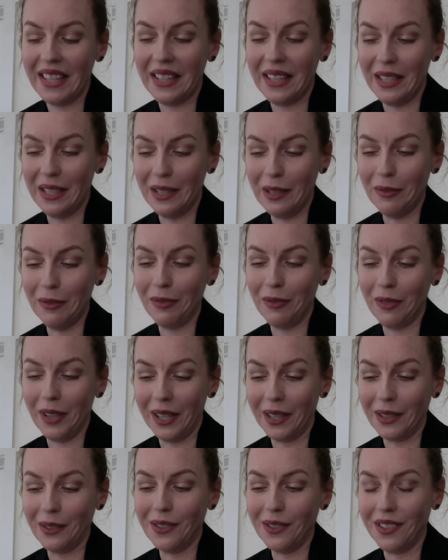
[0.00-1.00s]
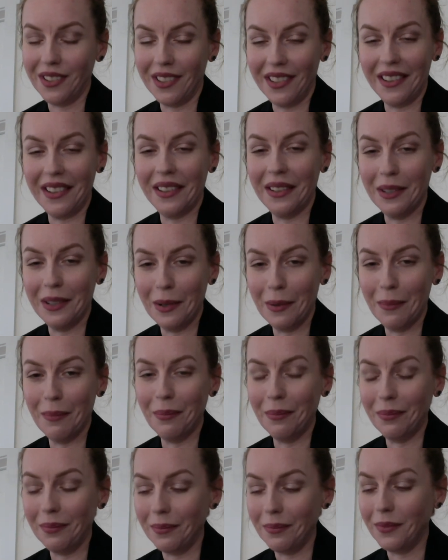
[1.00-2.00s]
if I could see
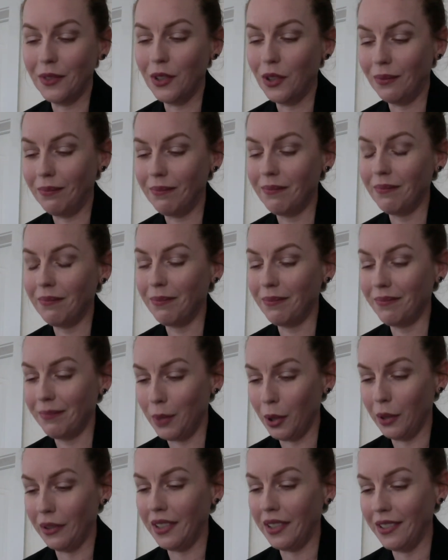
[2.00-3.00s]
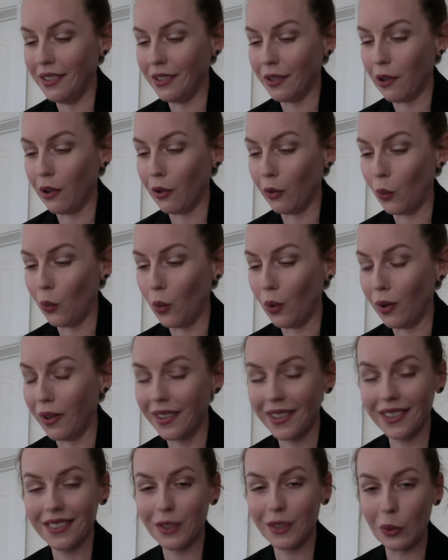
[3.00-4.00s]
him put his artwork
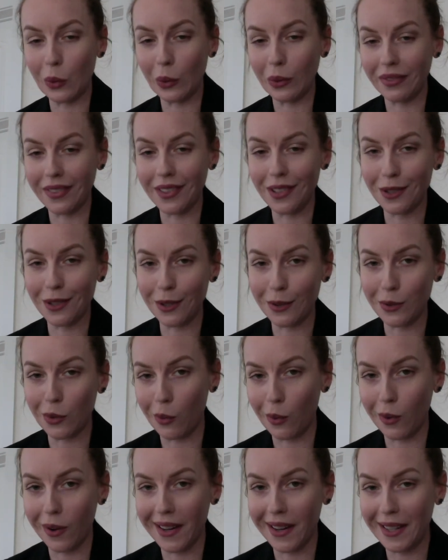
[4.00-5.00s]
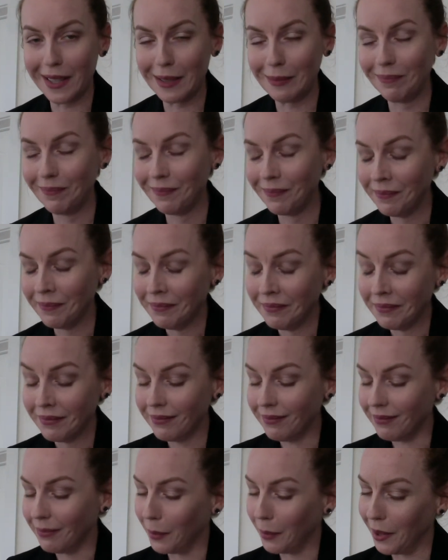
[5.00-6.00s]
toward this story.
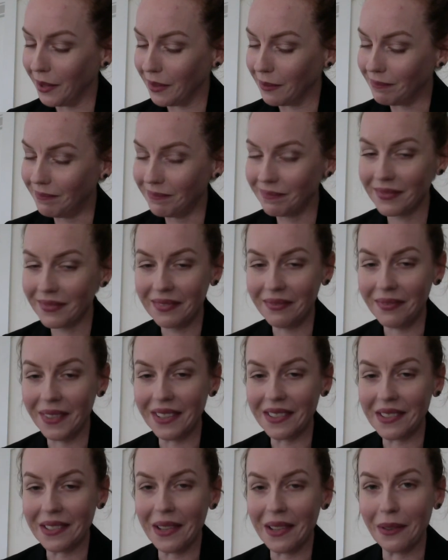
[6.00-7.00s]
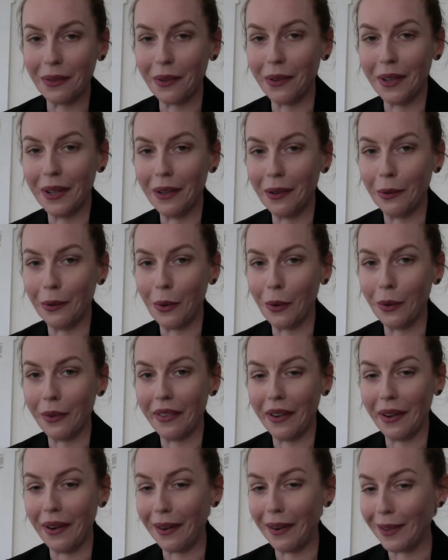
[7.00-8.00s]
But that's neither here nor
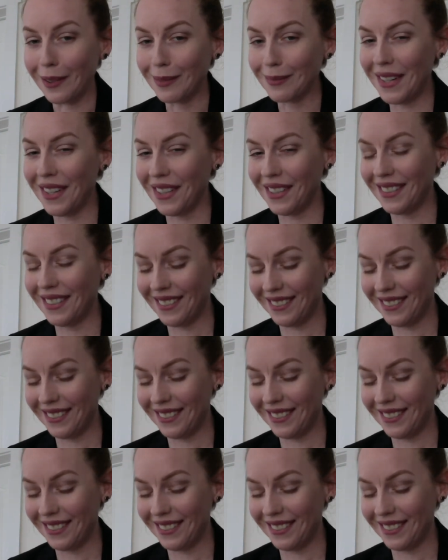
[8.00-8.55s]
there.